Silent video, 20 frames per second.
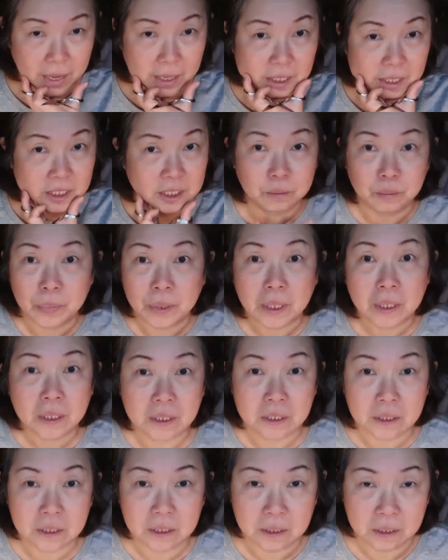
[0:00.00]
His beard
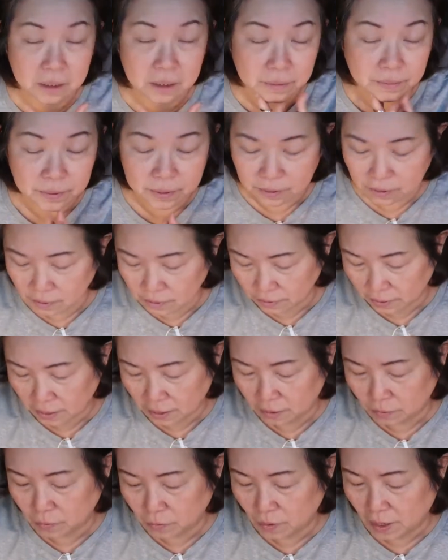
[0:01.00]
is even
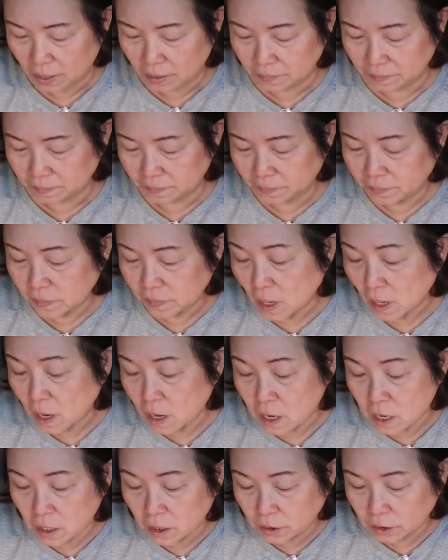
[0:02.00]
real one.
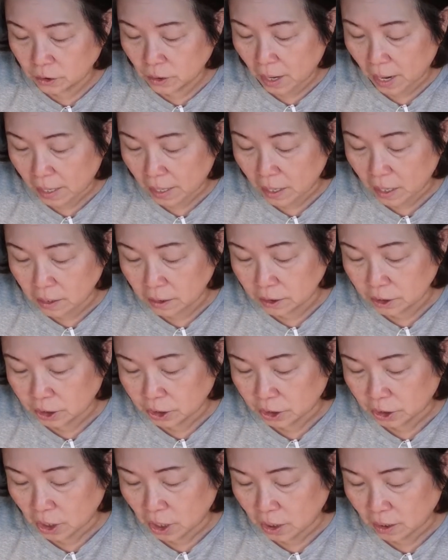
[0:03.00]
So I got a
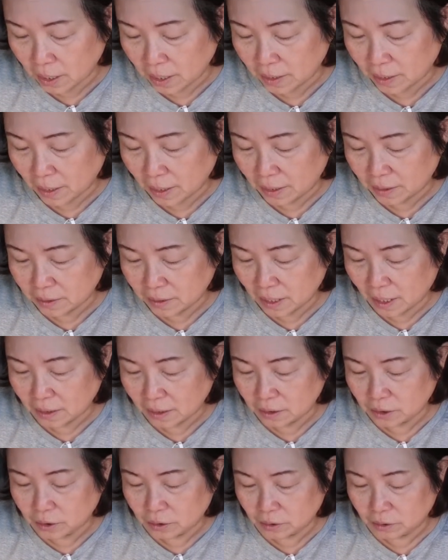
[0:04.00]
shock and I started
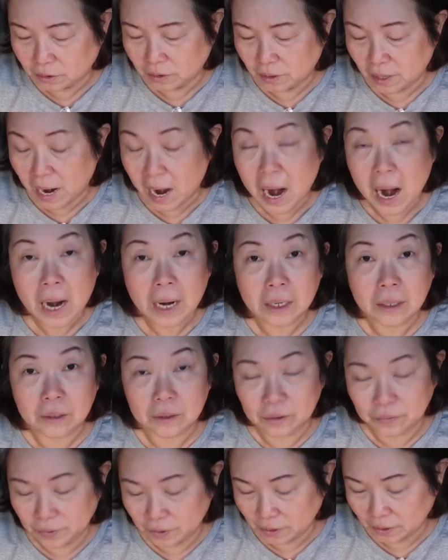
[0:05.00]
to cry,
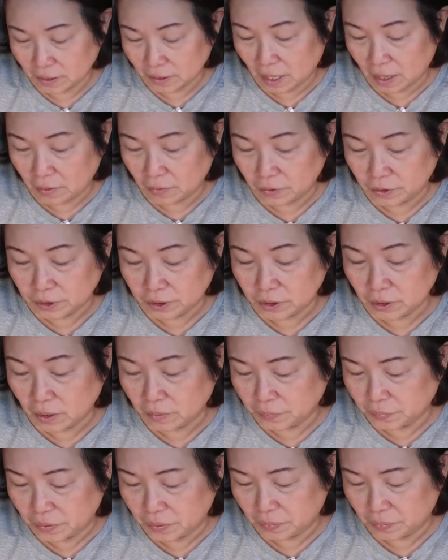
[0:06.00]
because I was
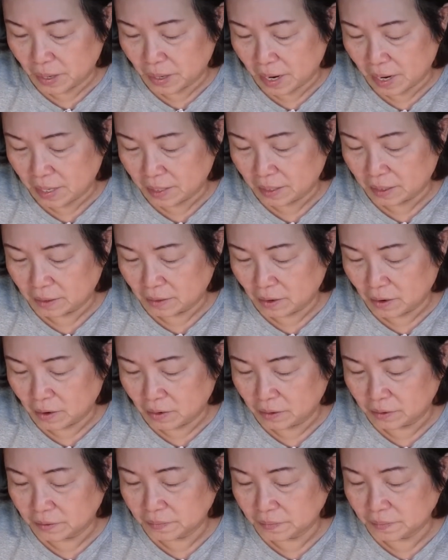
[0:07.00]
not prepared at
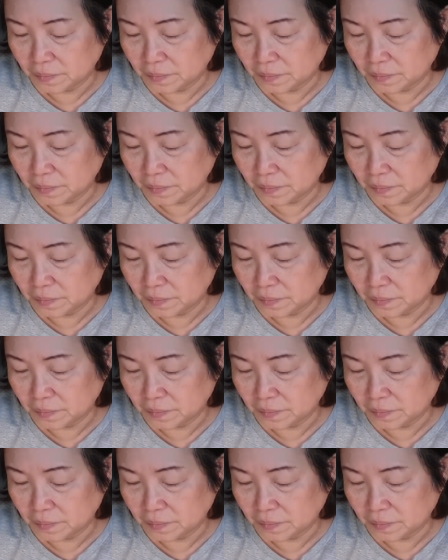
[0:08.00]
all.